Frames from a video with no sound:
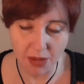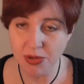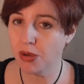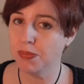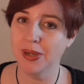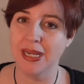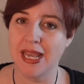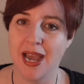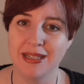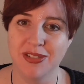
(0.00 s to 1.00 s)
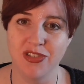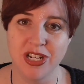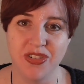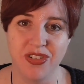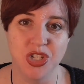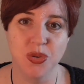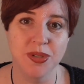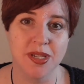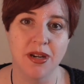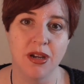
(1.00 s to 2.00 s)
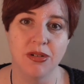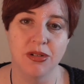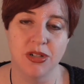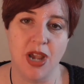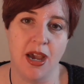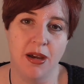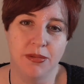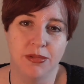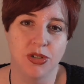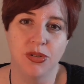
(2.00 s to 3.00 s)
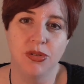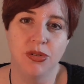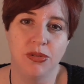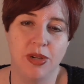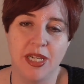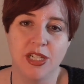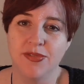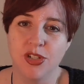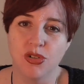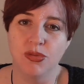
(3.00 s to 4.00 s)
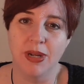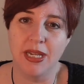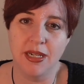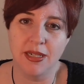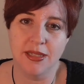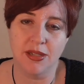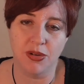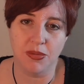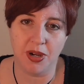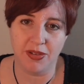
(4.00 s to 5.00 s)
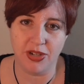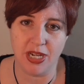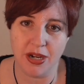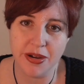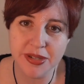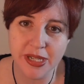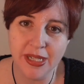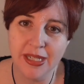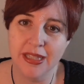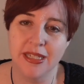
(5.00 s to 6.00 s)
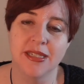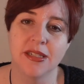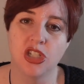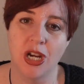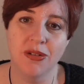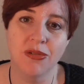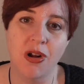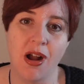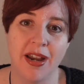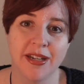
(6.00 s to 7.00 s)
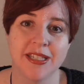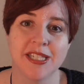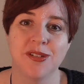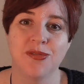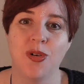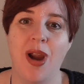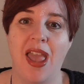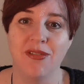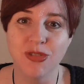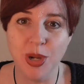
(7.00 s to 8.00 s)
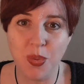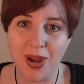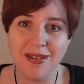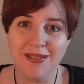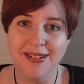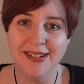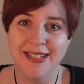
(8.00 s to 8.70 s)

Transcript: I'm not pulling cards for individuals. I don't do individual readings on my videos. This is general guidance for everyone.